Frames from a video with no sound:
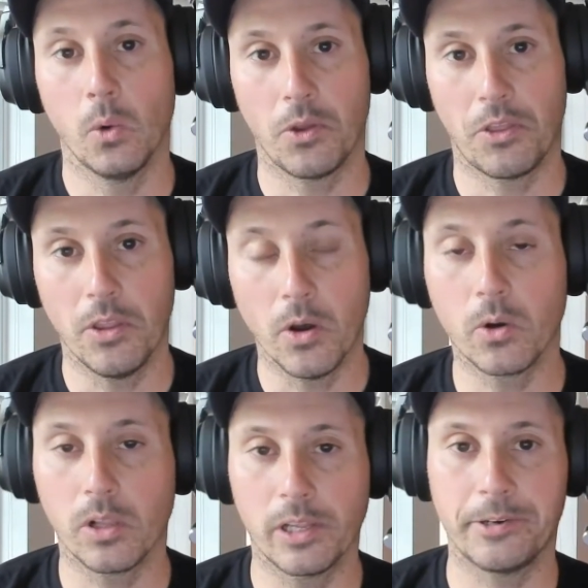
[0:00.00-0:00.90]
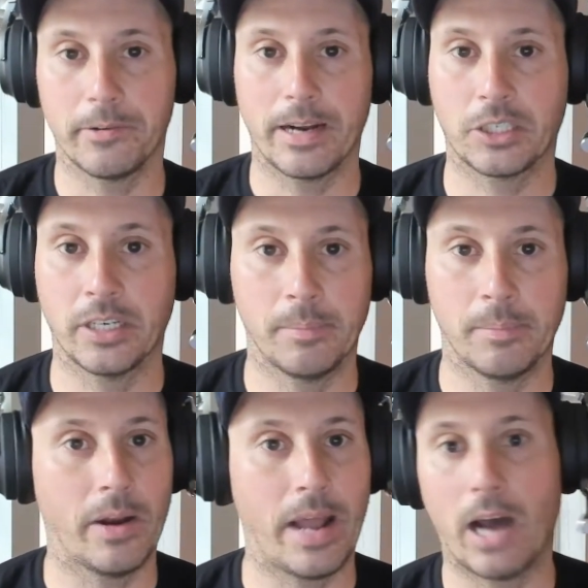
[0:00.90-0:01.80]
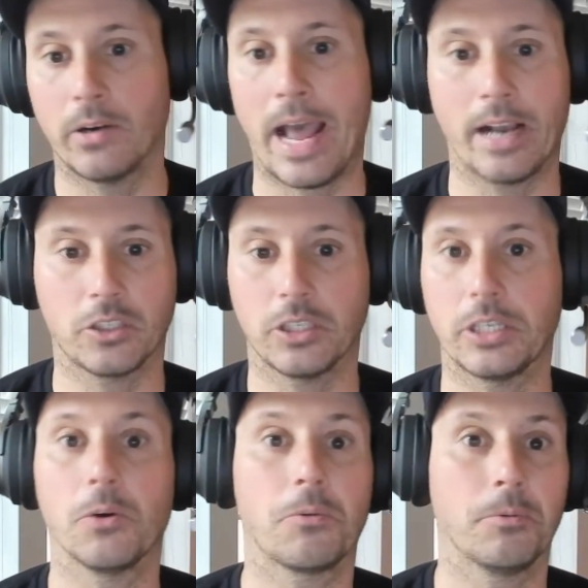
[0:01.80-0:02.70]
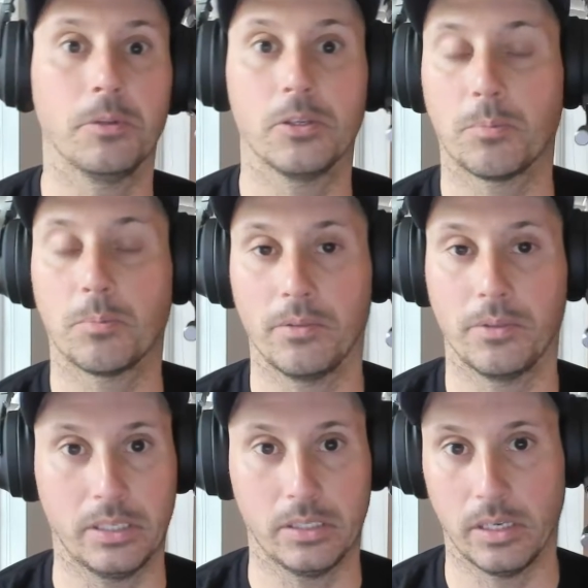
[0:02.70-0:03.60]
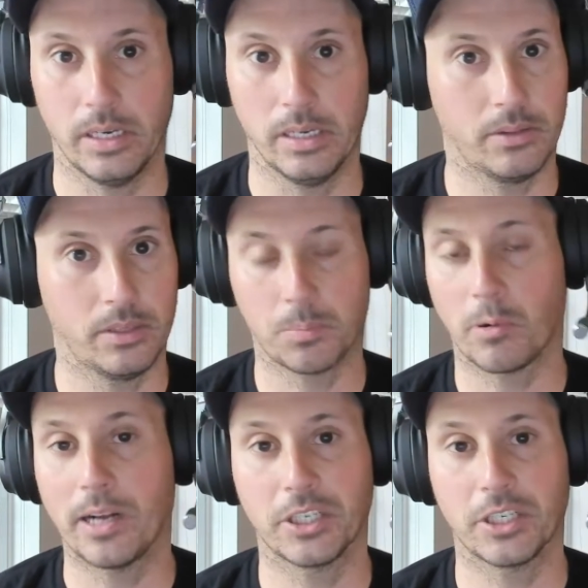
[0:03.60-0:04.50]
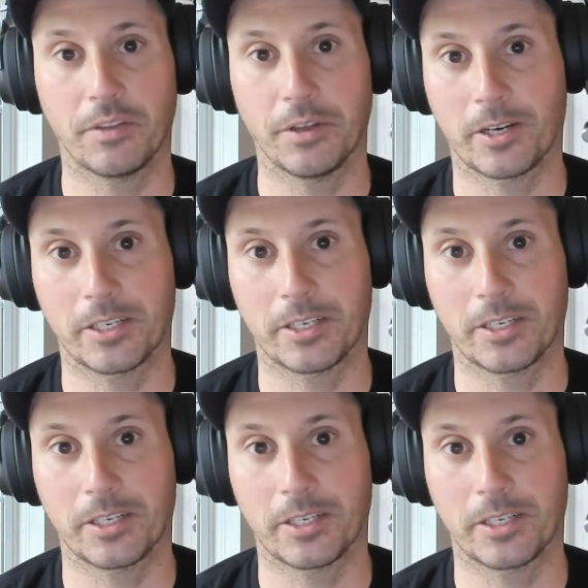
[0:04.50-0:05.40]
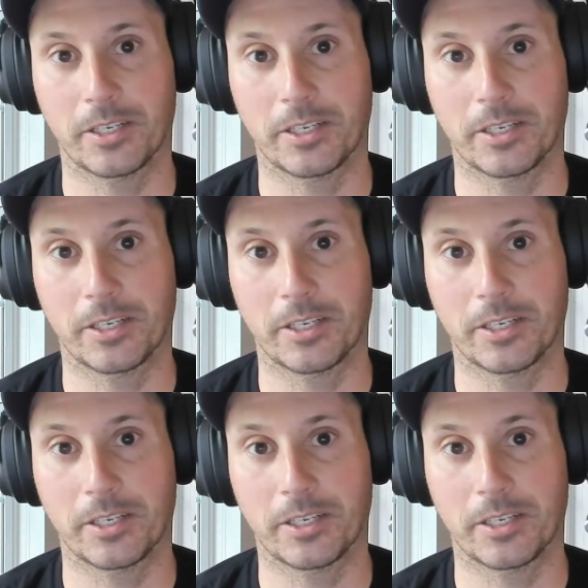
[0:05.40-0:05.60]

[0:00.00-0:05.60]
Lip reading: with no clear direction about how to actually go through this project of the architect exam,